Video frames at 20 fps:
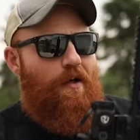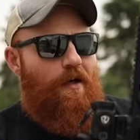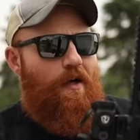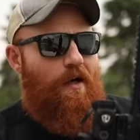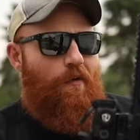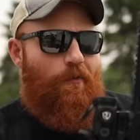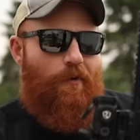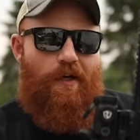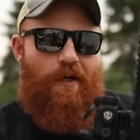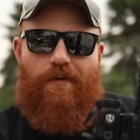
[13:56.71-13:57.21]

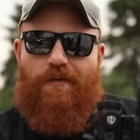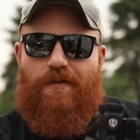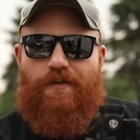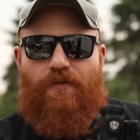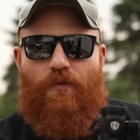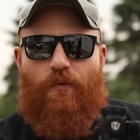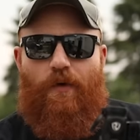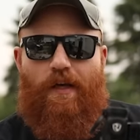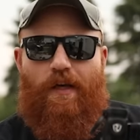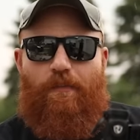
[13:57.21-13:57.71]
Uh, we're gonna do
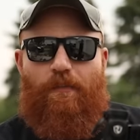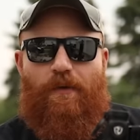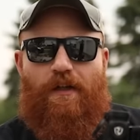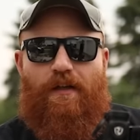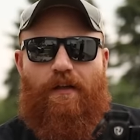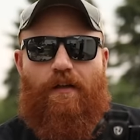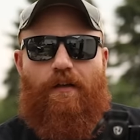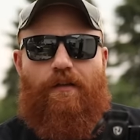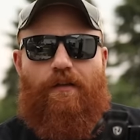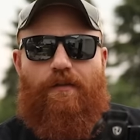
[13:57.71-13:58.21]
this quick
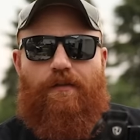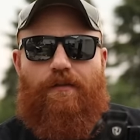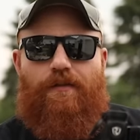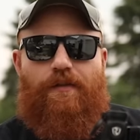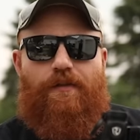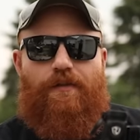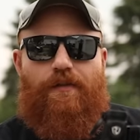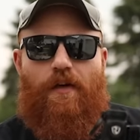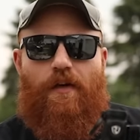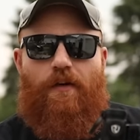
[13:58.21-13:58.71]
because
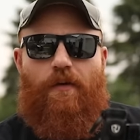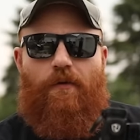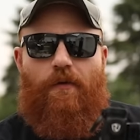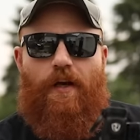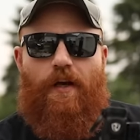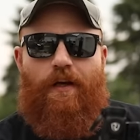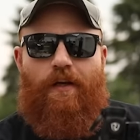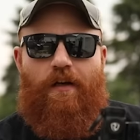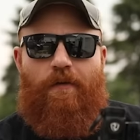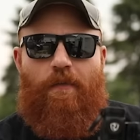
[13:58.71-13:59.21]
it's starting to rain